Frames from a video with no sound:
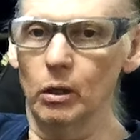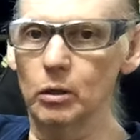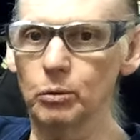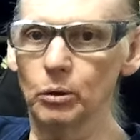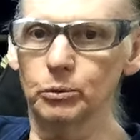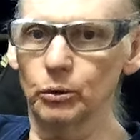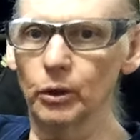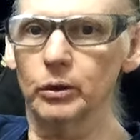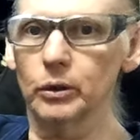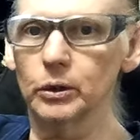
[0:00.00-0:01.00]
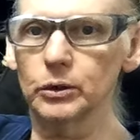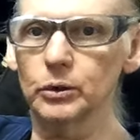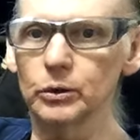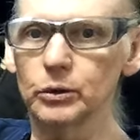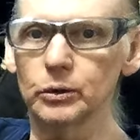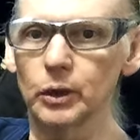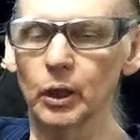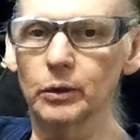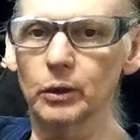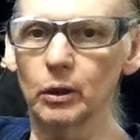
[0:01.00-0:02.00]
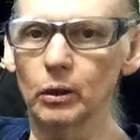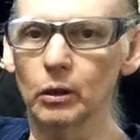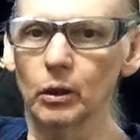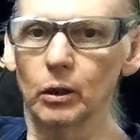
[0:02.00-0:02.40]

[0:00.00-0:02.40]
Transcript: heat pumps are air conditioners that uh,